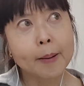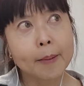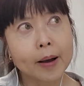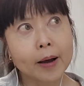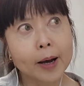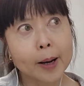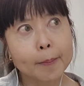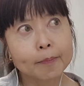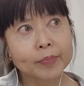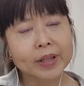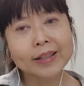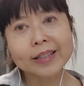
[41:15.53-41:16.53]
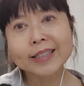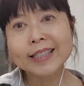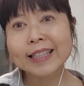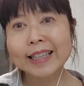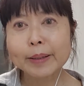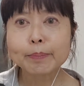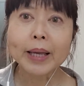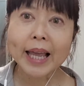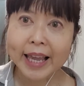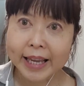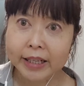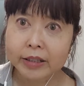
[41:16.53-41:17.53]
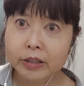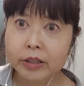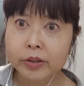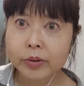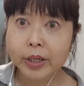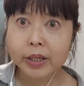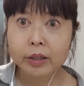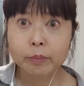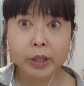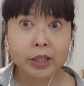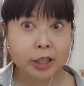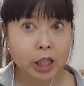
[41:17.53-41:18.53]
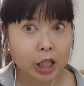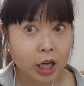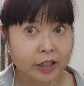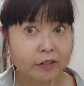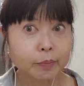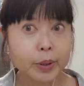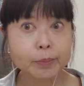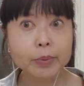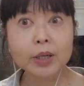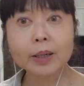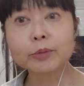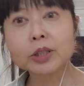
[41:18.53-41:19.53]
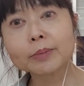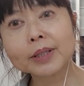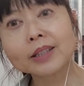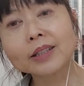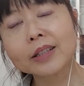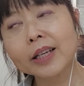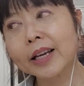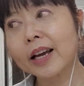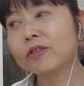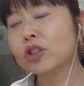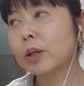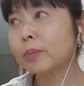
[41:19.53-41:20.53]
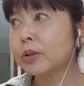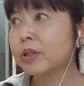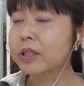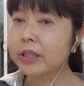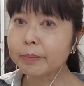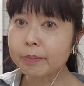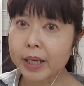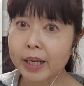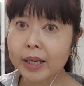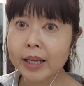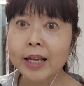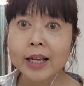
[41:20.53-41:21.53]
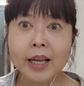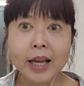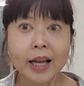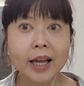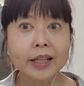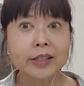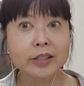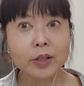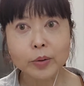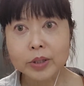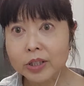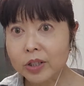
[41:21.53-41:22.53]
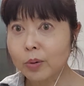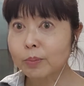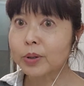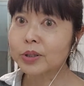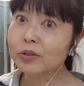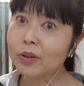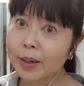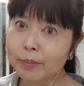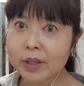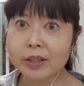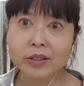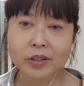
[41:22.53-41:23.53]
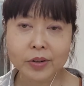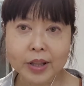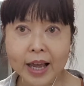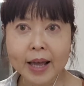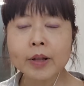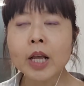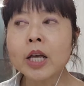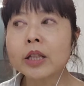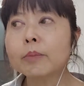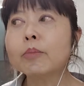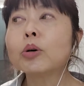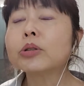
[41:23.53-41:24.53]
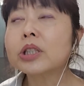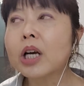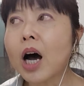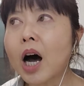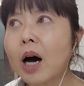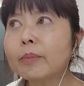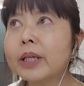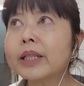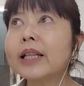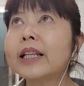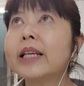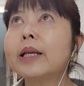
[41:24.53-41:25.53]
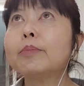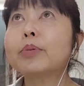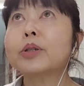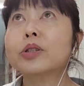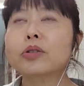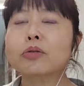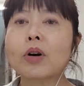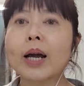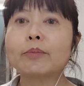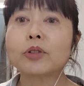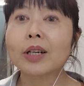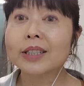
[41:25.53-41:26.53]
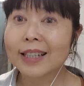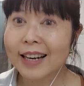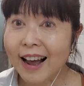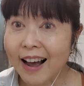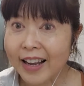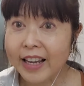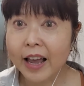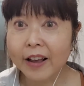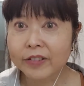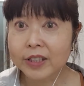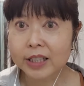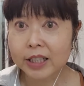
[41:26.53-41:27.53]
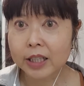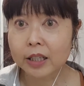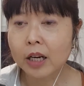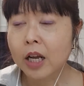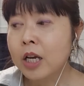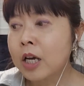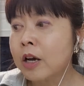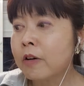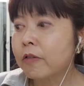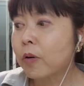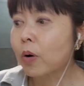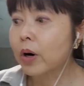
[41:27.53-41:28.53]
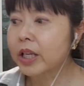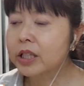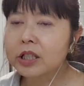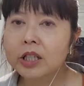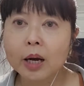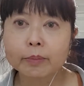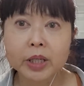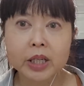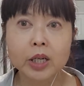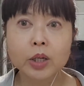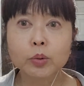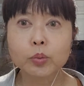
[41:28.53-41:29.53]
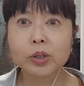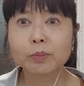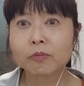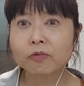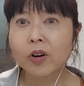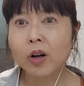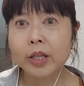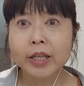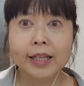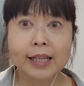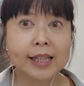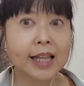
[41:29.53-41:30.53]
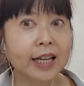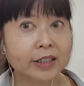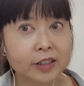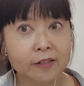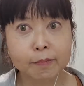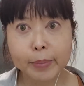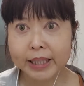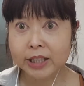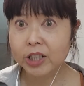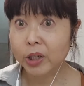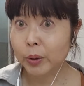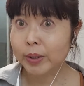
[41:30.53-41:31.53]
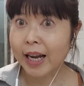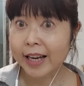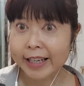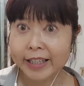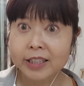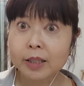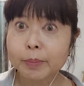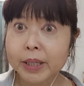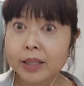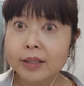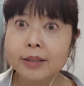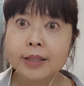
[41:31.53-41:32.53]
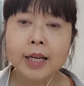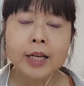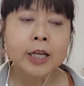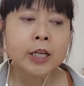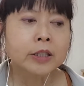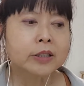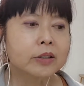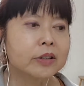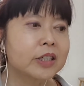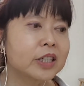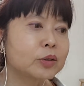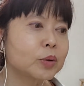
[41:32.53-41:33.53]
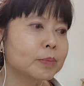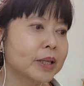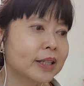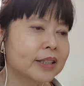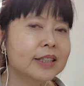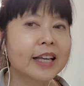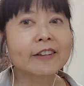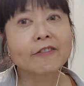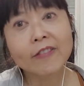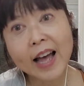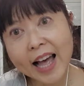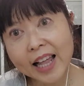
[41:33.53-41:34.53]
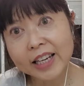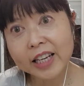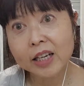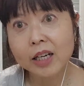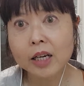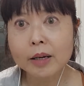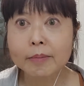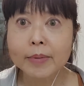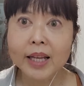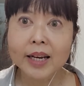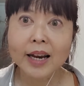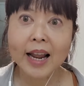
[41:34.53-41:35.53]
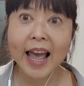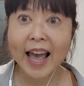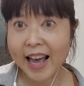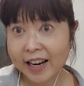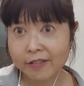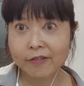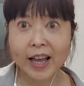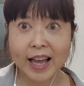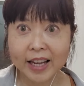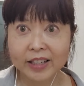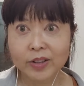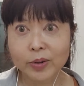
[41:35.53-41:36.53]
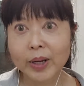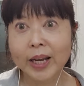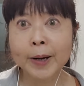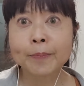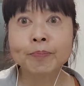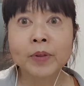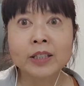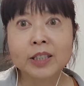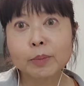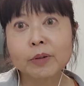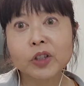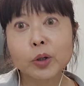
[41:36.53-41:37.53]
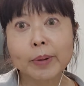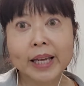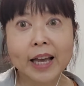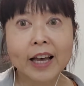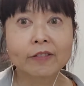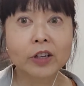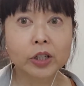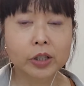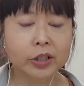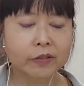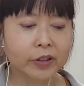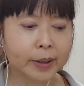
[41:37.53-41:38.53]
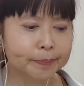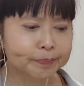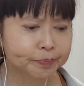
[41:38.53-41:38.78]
the sleep aids, okay? Because a lot of people come to me and they have trouble sleeping and so prescribe this or that. The most commonly prescribed drugs that I have seen for insomnia would fall in the class of benzodiazepines. So these would be things like Valium and Ativan, okay? Some of you may have heard of them.